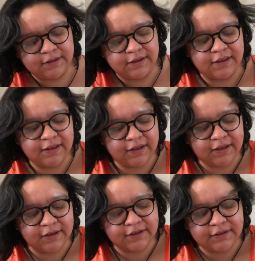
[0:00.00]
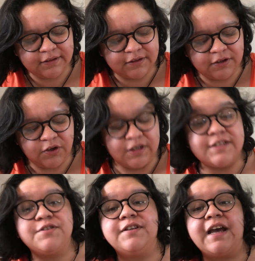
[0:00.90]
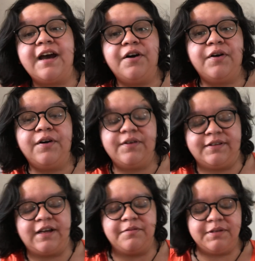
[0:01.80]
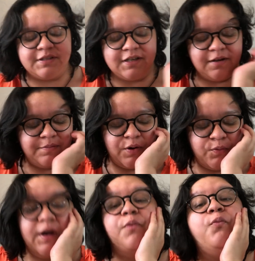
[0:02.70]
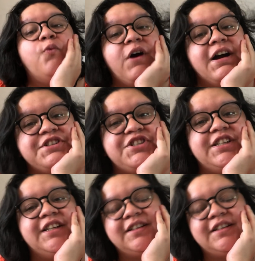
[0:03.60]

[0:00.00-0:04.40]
And then, okay, so now I'm going to talk about what I'm watching.